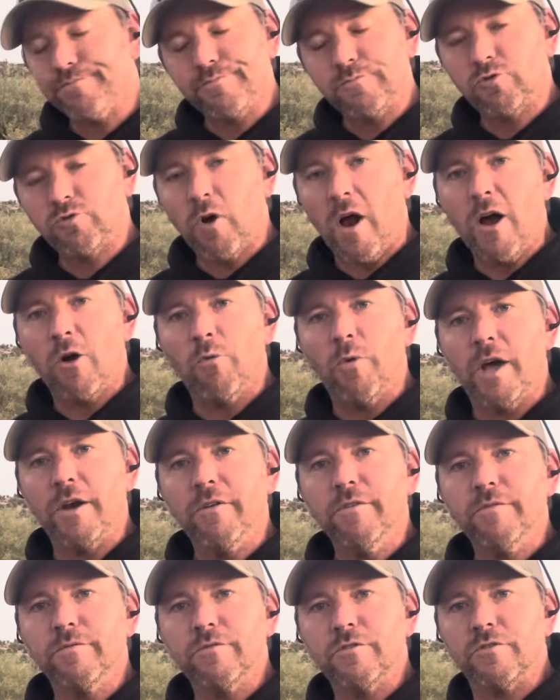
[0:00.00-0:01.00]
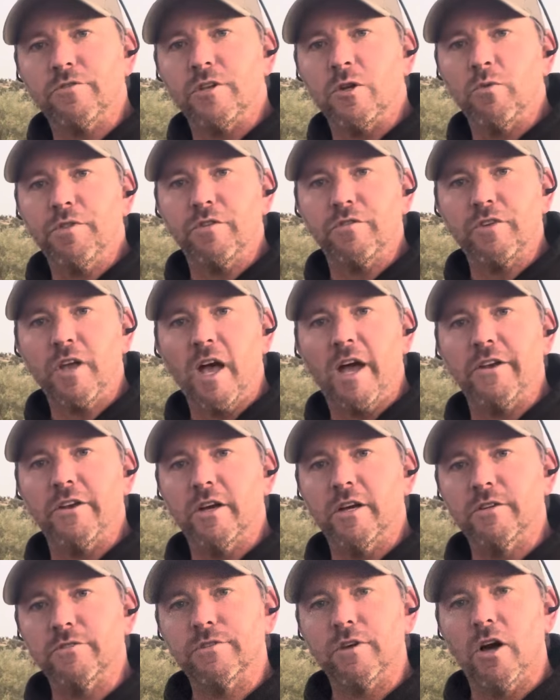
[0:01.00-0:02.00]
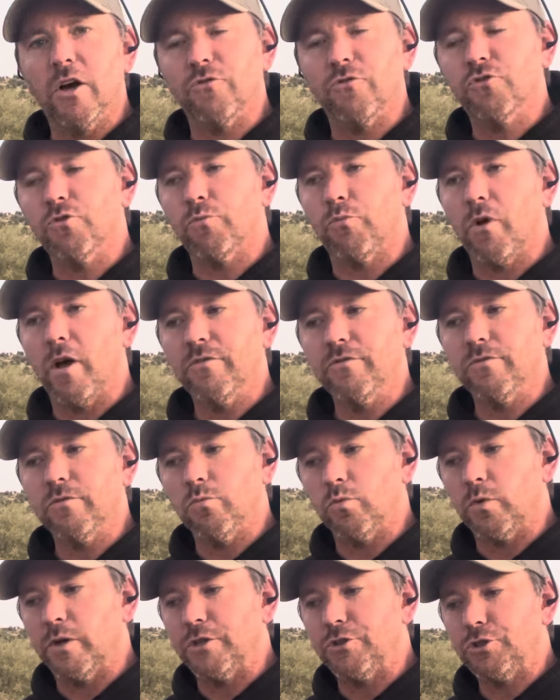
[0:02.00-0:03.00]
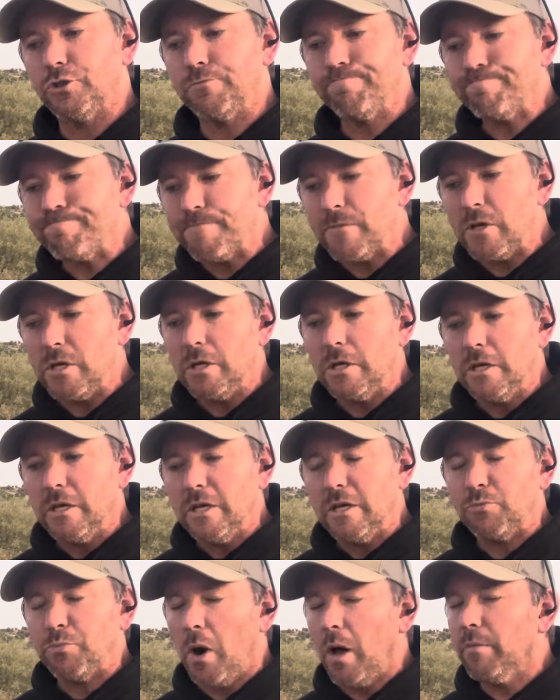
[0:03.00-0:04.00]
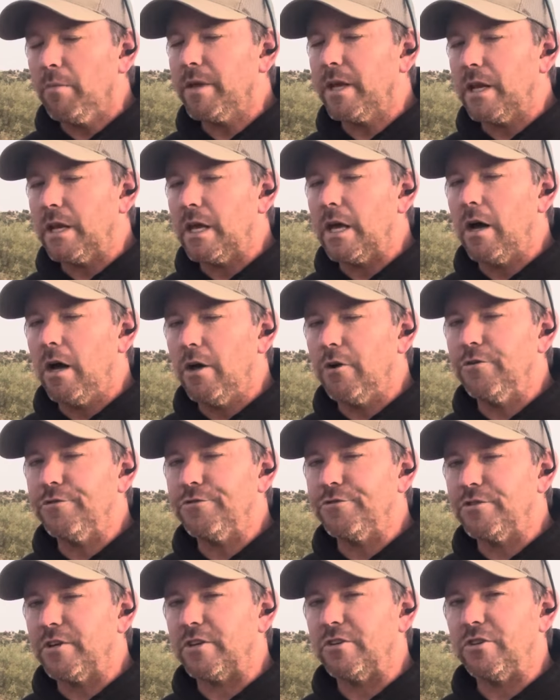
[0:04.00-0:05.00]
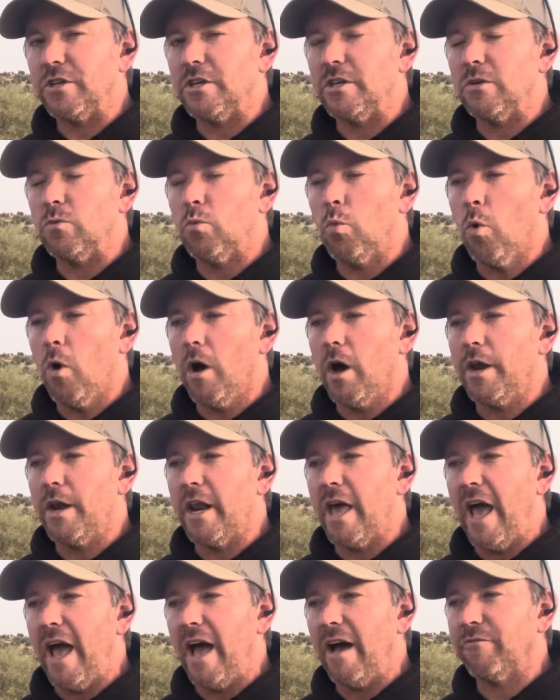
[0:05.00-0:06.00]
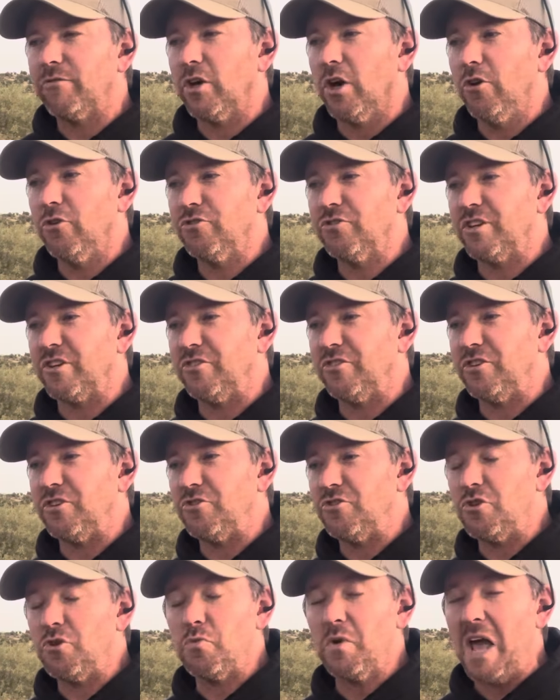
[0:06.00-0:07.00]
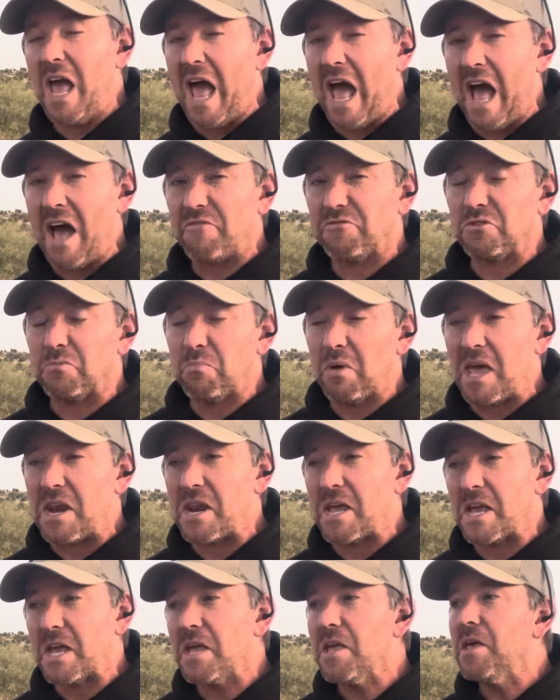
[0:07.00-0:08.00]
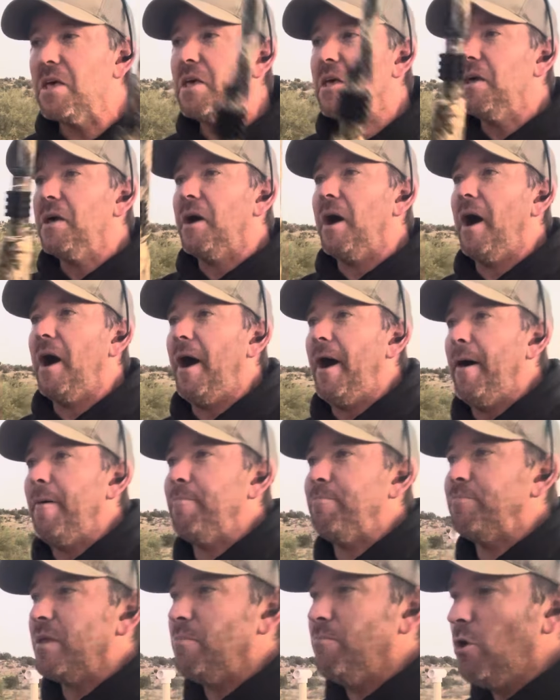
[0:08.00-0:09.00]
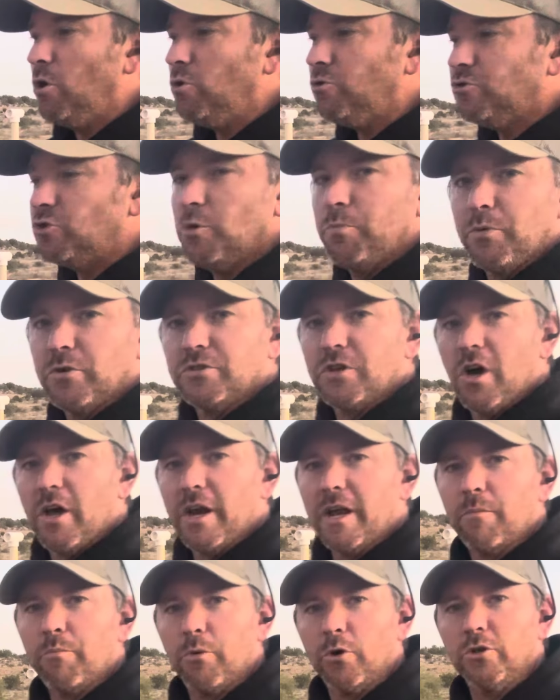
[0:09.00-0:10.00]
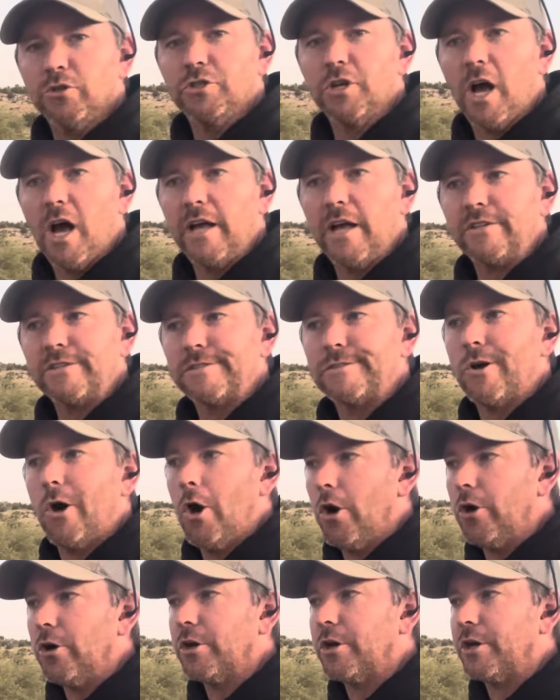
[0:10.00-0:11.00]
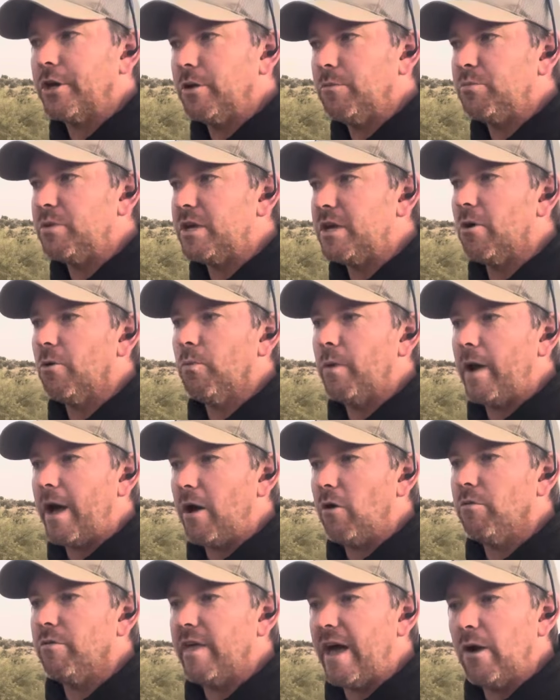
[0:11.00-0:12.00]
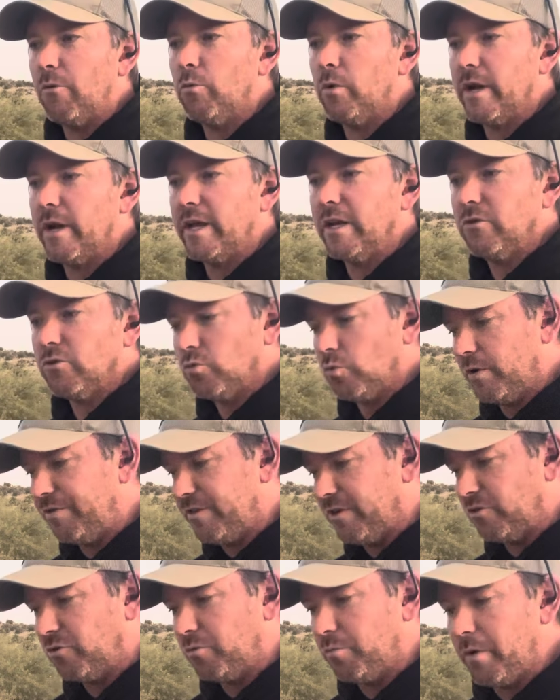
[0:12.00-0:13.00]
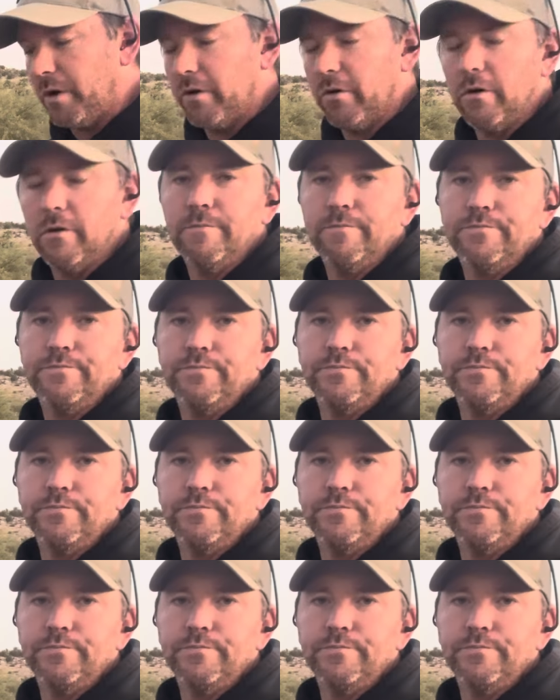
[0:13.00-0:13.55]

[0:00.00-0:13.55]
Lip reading: trial run to see what this guy does unsuppressed, which is probably going to get 161.5 to 162.5, depending. Most supersonic bird shots are going to be around that range with this barrel.